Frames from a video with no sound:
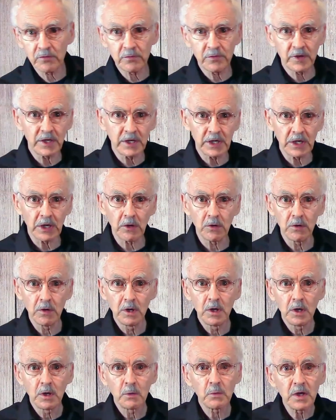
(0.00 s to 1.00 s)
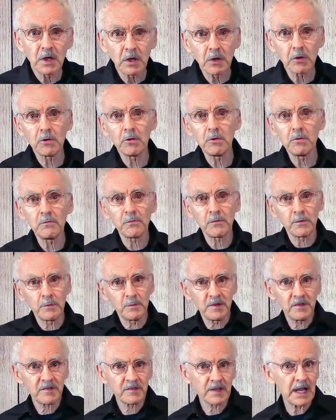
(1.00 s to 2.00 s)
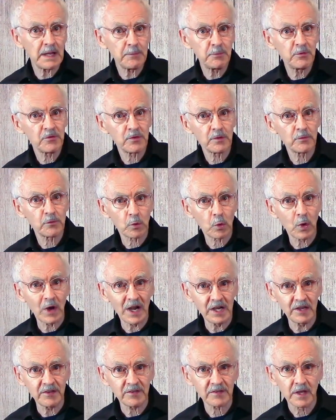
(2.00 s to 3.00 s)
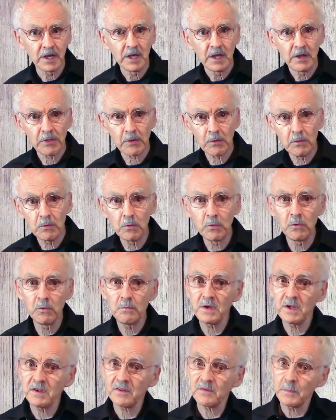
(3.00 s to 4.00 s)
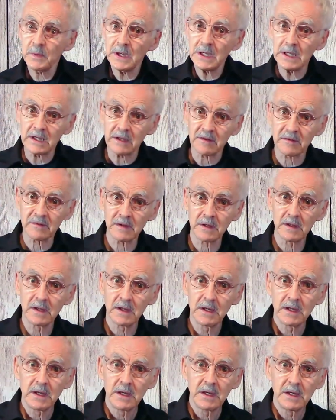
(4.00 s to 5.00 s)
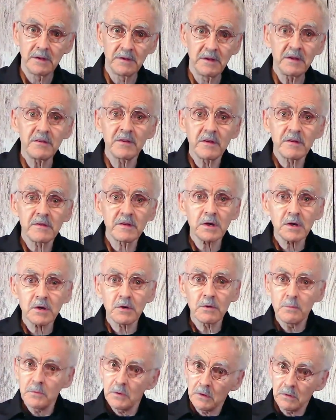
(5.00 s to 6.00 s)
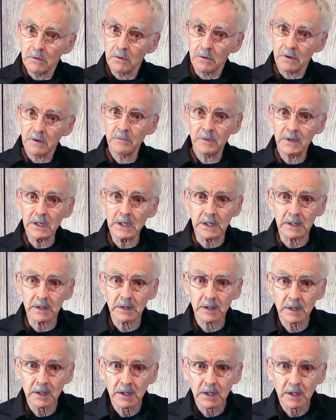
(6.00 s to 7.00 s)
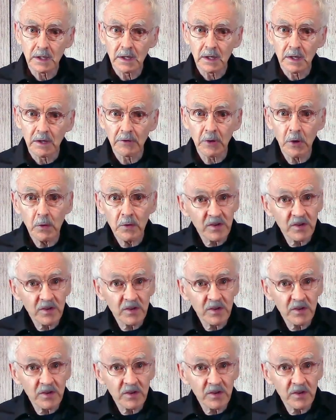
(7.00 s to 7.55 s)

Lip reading: a video, we learn from disciples of Christ through whom He speaks. This is a communal event, though